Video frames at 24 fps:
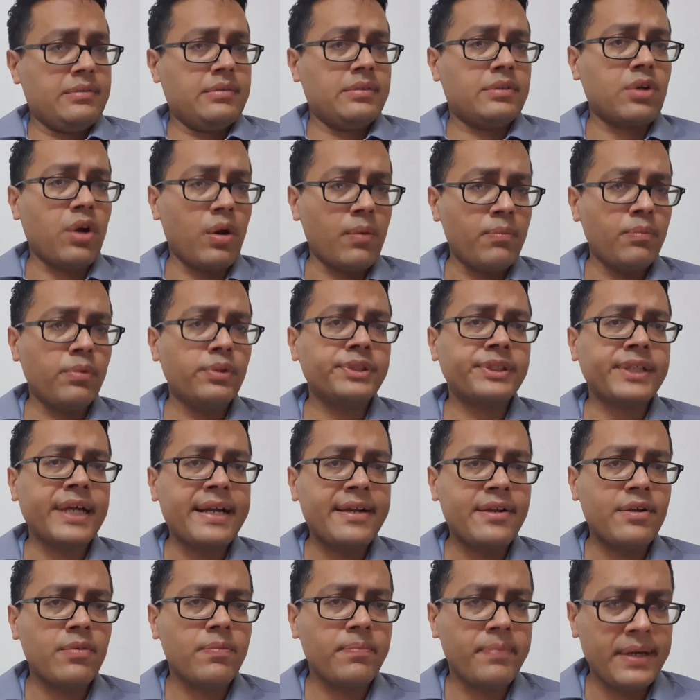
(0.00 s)

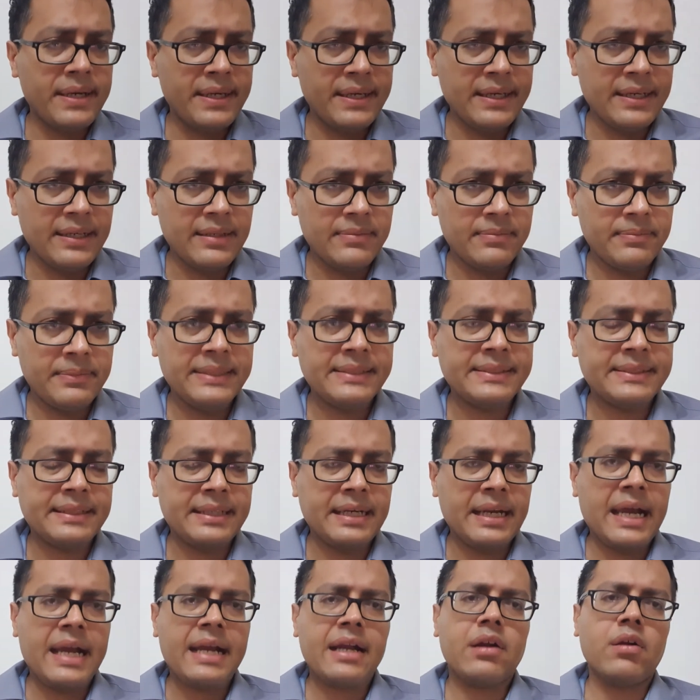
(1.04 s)
Thrombocytopenia means
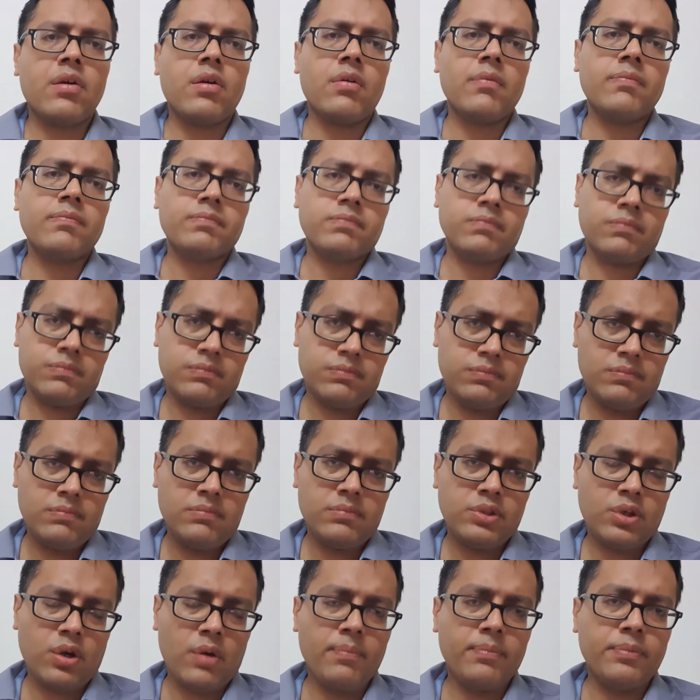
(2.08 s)
lack of
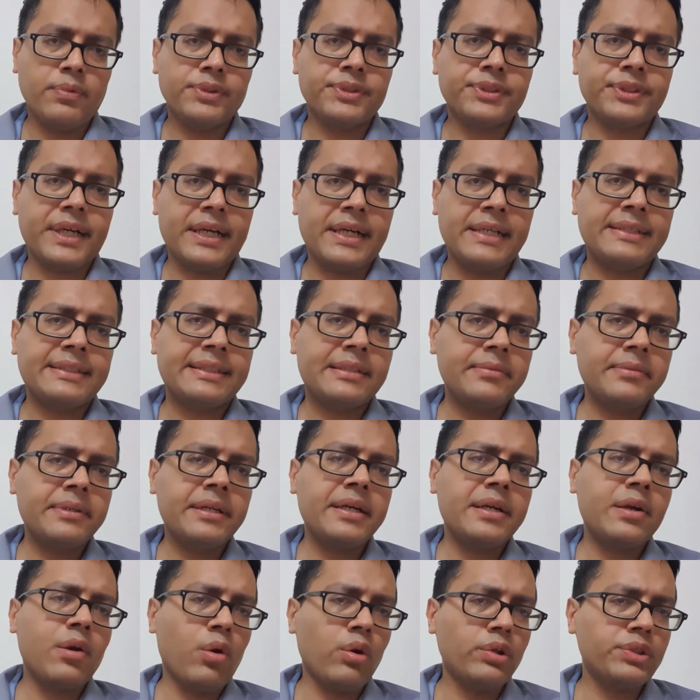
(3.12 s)
thrombocytes.
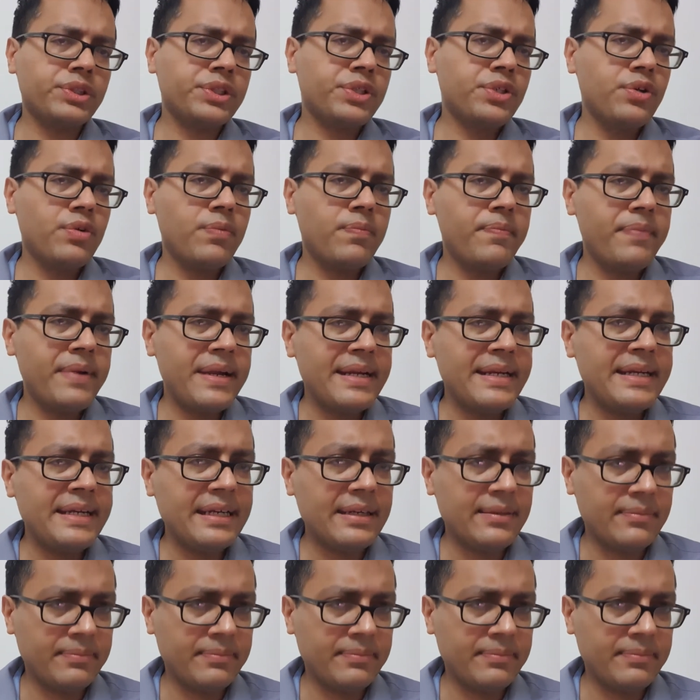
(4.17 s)
Similarly, osteopenia